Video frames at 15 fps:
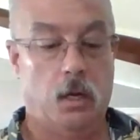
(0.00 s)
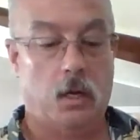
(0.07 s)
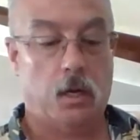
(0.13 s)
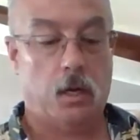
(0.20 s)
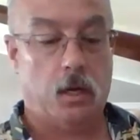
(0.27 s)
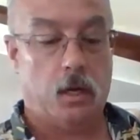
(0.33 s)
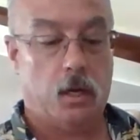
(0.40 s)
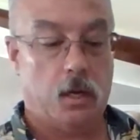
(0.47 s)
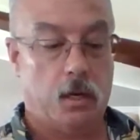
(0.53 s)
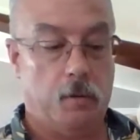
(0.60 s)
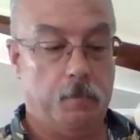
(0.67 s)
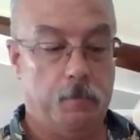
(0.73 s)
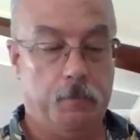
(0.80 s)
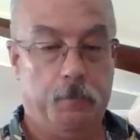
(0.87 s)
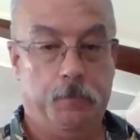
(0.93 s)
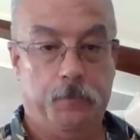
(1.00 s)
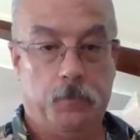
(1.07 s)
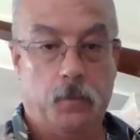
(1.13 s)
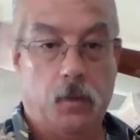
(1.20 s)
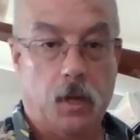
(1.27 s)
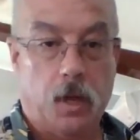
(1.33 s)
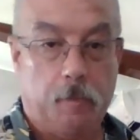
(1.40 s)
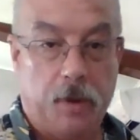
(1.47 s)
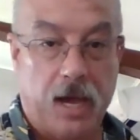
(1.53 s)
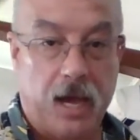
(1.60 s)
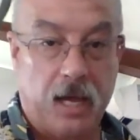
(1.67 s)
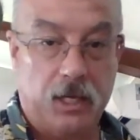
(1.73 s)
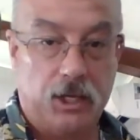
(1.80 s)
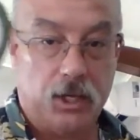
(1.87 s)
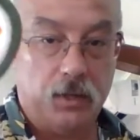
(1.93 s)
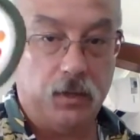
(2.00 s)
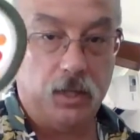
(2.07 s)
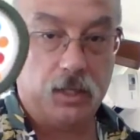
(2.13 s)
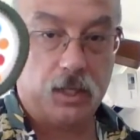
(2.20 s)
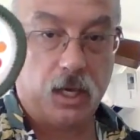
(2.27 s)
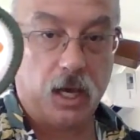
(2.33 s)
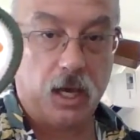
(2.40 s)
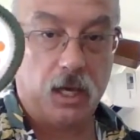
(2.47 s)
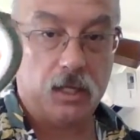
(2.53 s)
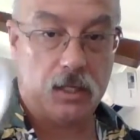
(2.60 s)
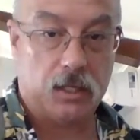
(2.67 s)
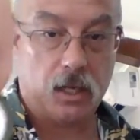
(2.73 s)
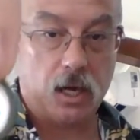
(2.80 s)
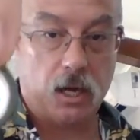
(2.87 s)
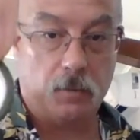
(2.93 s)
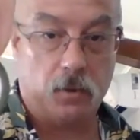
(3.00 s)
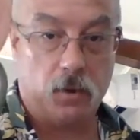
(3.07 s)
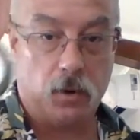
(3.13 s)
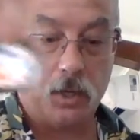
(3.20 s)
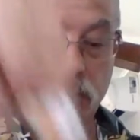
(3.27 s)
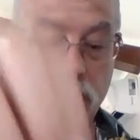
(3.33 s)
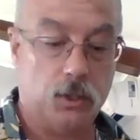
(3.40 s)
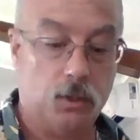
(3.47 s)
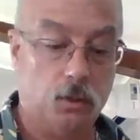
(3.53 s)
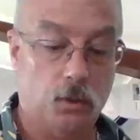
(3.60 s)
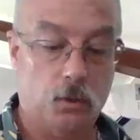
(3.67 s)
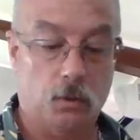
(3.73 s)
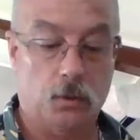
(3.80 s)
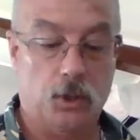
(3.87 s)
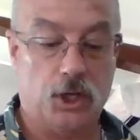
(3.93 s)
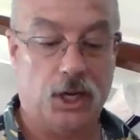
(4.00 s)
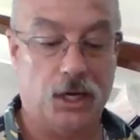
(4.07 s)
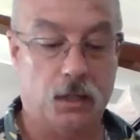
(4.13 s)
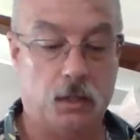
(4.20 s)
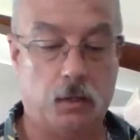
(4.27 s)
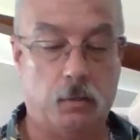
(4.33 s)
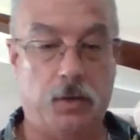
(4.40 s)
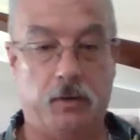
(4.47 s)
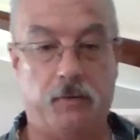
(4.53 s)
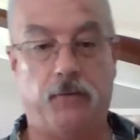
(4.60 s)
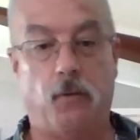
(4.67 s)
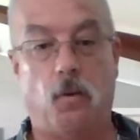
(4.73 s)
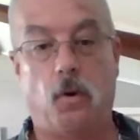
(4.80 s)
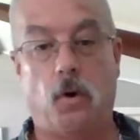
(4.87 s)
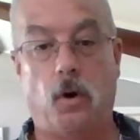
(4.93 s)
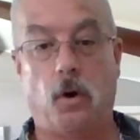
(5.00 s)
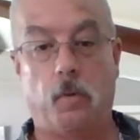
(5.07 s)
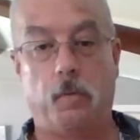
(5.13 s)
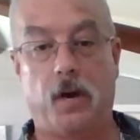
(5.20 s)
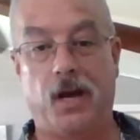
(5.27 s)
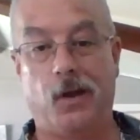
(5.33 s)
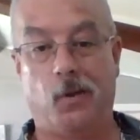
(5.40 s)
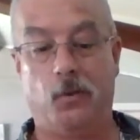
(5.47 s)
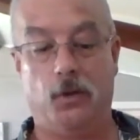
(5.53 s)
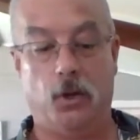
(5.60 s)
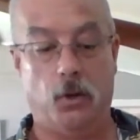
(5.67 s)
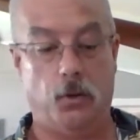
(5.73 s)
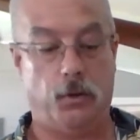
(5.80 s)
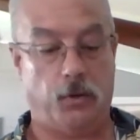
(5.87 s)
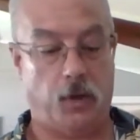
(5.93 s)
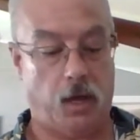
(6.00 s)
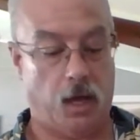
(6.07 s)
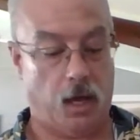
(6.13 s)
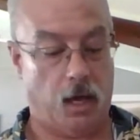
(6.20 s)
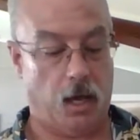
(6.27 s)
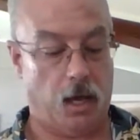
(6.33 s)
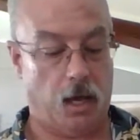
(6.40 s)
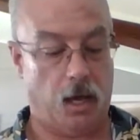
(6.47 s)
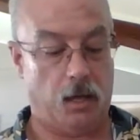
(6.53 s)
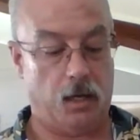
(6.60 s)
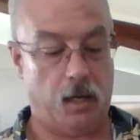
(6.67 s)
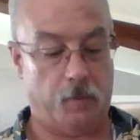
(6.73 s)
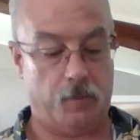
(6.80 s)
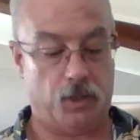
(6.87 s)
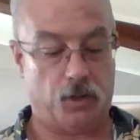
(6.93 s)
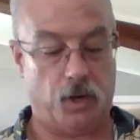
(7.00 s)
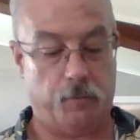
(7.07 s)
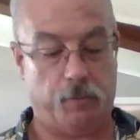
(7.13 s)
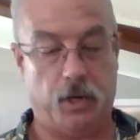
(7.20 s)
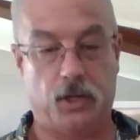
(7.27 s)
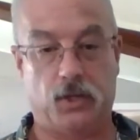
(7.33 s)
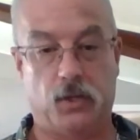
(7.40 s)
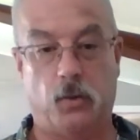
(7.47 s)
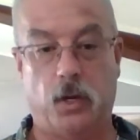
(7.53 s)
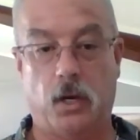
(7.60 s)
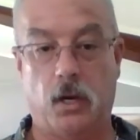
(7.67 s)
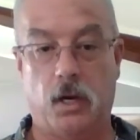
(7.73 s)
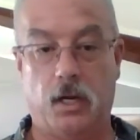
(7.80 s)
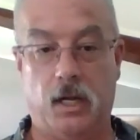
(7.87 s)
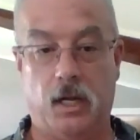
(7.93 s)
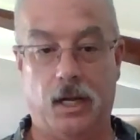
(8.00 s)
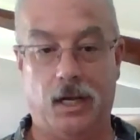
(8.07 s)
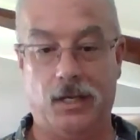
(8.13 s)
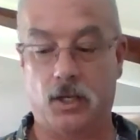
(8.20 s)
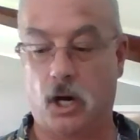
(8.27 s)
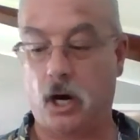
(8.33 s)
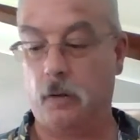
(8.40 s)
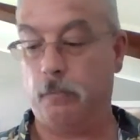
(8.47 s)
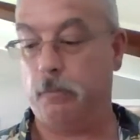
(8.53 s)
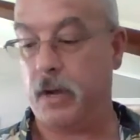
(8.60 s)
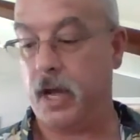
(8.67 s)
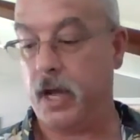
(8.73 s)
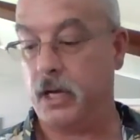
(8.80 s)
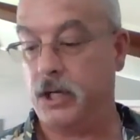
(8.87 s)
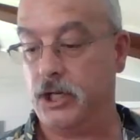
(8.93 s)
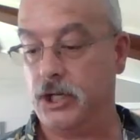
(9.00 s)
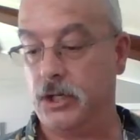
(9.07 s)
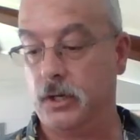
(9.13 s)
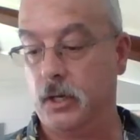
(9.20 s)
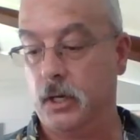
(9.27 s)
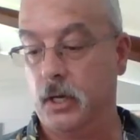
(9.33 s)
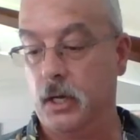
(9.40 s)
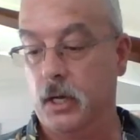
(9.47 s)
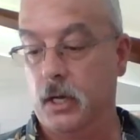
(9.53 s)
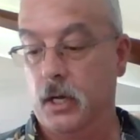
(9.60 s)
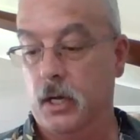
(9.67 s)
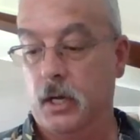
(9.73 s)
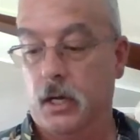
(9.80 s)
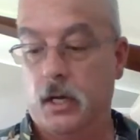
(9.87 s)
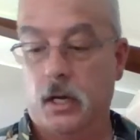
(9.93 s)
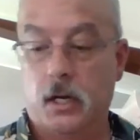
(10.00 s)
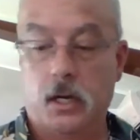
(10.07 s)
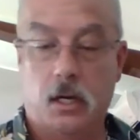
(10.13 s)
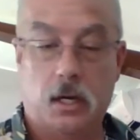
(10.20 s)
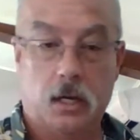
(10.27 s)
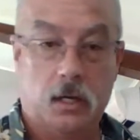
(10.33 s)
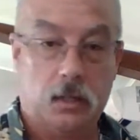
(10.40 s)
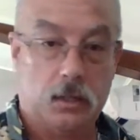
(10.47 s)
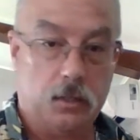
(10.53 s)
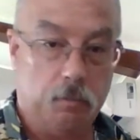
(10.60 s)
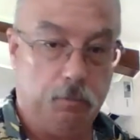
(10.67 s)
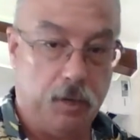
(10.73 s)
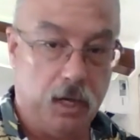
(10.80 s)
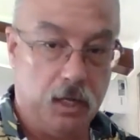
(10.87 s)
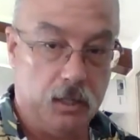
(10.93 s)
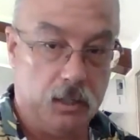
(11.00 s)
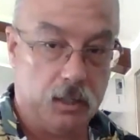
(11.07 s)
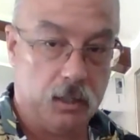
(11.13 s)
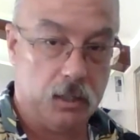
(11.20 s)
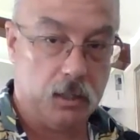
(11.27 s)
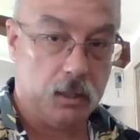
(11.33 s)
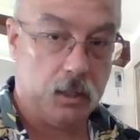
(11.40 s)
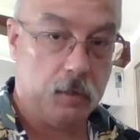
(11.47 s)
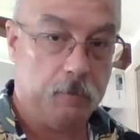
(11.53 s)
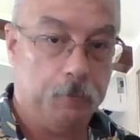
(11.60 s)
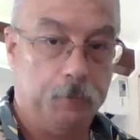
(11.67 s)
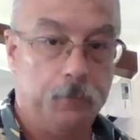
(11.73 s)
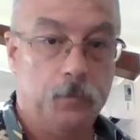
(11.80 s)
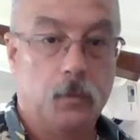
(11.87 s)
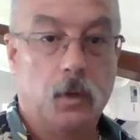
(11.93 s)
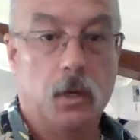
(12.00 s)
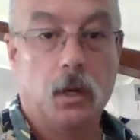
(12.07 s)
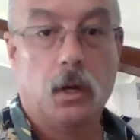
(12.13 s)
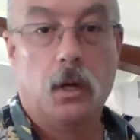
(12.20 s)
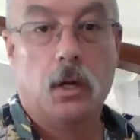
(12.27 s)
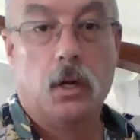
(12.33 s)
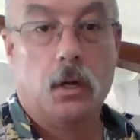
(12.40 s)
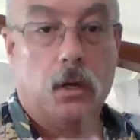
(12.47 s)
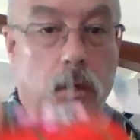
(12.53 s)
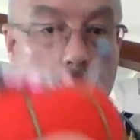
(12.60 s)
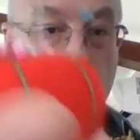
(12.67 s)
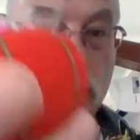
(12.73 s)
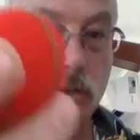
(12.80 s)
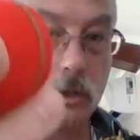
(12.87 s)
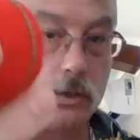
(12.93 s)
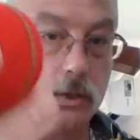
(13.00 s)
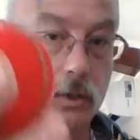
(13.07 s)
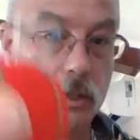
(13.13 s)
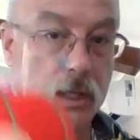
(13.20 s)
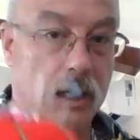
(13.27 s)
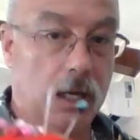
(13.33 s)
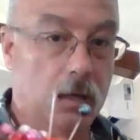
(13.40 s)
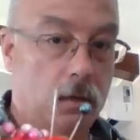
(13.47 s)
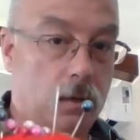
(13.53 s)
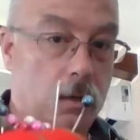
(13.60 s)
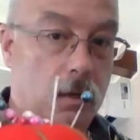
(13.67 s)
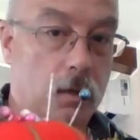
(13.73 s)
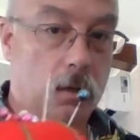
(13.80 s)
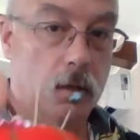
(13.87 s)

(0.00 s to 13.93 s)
A badge. In this case, I'm going to cheat a little bit for my own youth and demonstrate by sewing on his art badge. Some pins. There's also a needle.